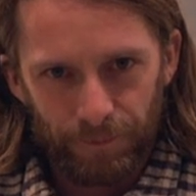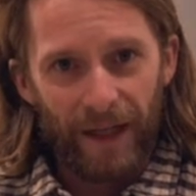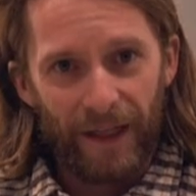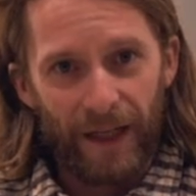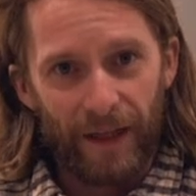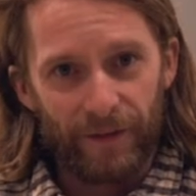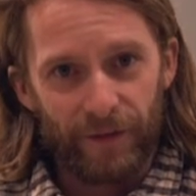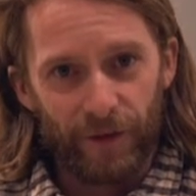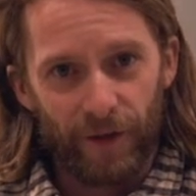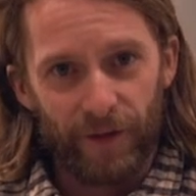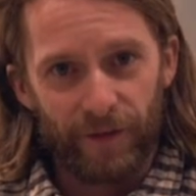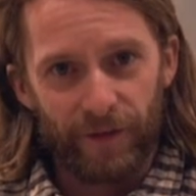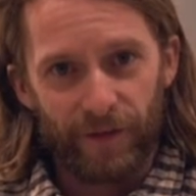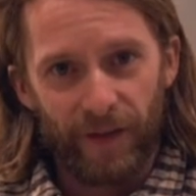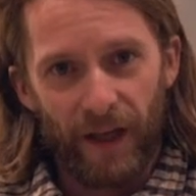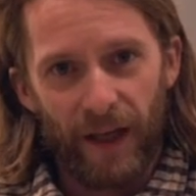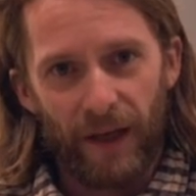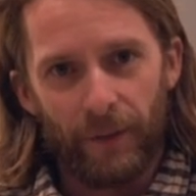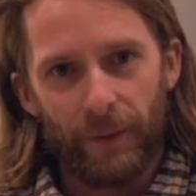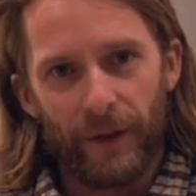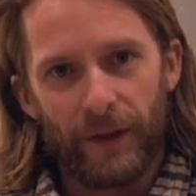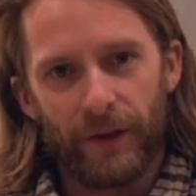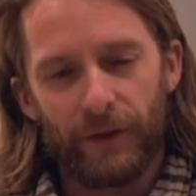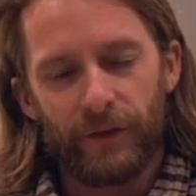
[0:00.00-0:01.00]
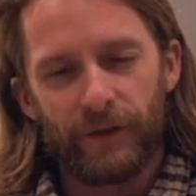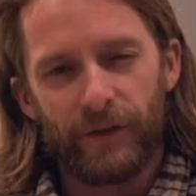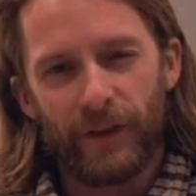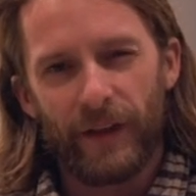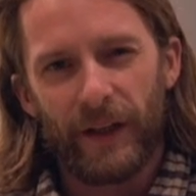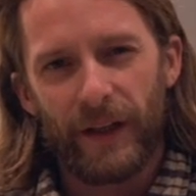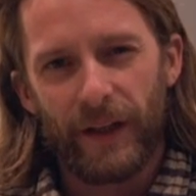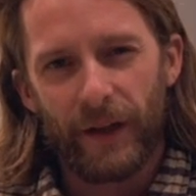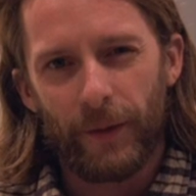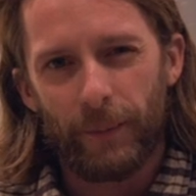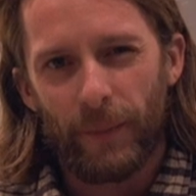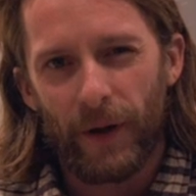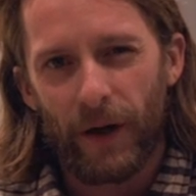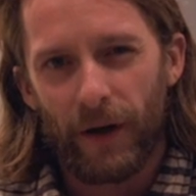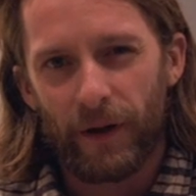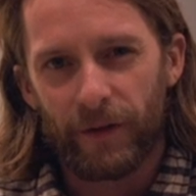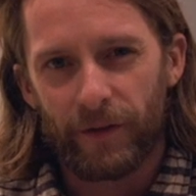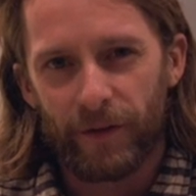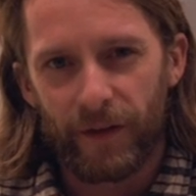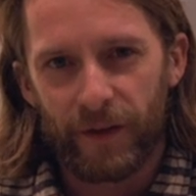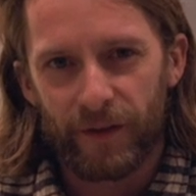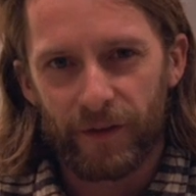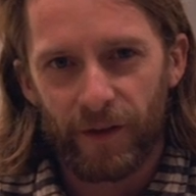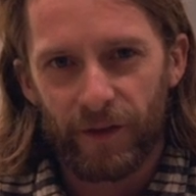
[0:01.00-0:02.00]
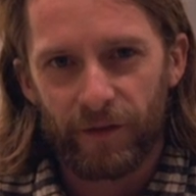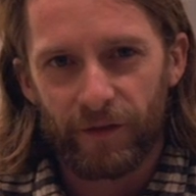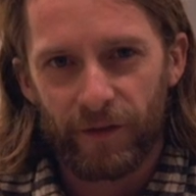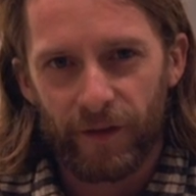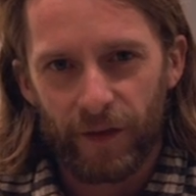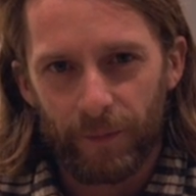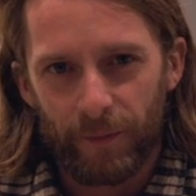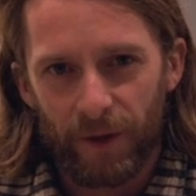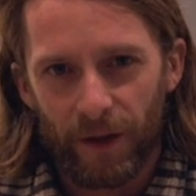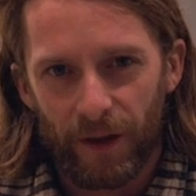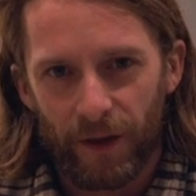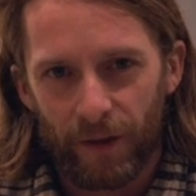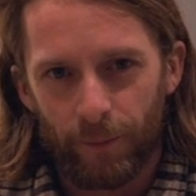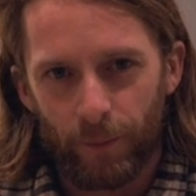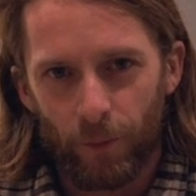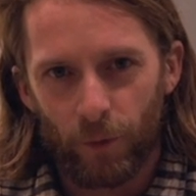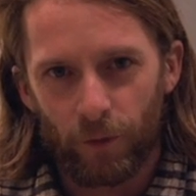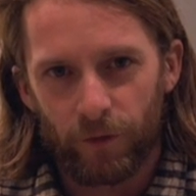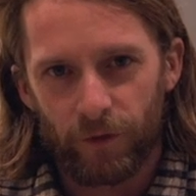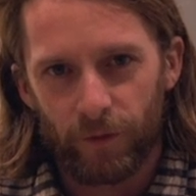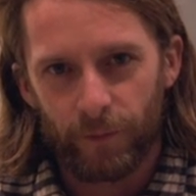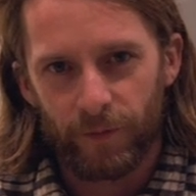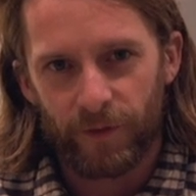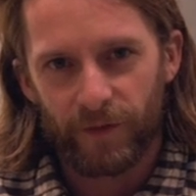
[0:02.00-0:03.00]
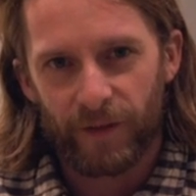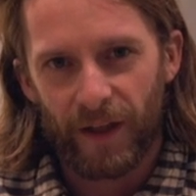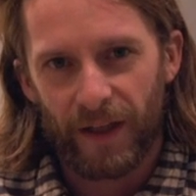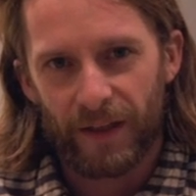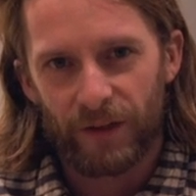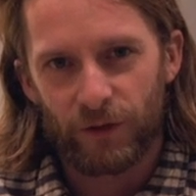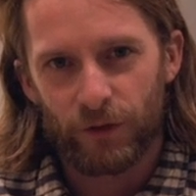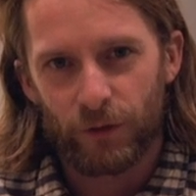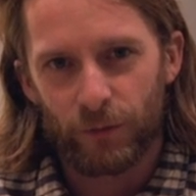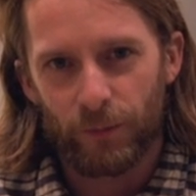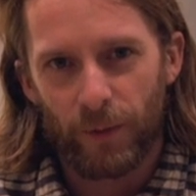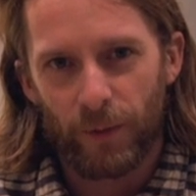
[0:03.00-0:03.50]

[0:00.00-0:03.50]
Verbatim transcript: And as I say, when you see it in the person, it does seem like a more substantial